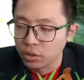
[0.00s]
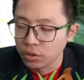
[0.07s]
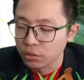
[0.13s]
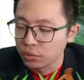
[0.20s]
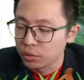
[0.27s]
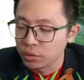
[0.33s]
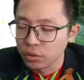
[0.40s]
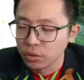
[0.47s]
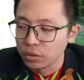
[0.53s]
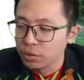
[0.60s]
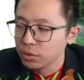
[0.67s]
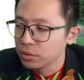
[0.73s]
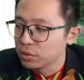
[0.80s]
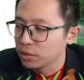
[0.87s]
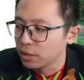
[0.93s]
we don't
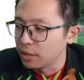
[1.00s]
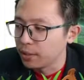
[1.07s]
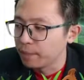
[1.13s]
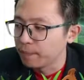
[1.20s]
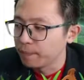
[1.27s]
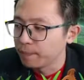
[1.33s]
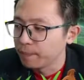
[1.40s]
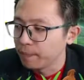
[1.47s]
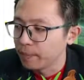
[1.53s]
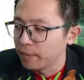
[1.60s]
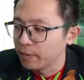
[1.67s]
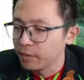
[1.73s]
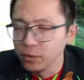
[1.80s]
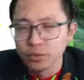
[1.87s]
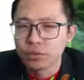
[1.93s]
use
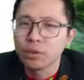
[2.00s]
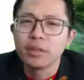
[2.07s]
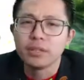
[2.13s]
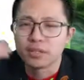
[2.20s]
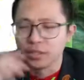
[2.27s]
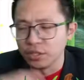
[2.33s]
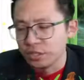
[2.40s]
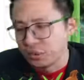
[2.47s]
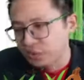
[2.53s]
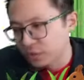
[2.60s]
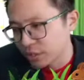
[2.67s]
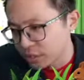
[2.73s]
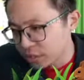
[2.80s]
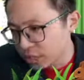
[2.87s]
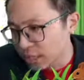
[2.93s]
neutron is a neutral
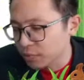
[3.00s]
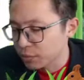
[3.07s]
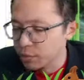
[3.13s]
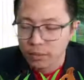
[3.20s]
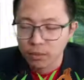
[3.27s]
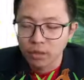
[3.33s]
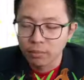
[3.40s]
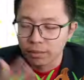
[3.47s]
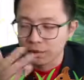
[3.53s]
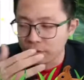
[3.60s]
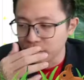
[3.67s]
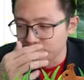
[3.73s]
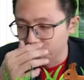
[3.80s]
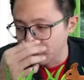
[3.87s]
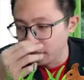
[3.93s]
charge. Why talk about
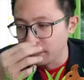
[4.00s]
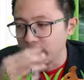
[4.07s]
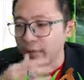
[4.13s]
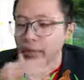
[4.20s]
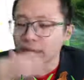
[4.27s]
neutron?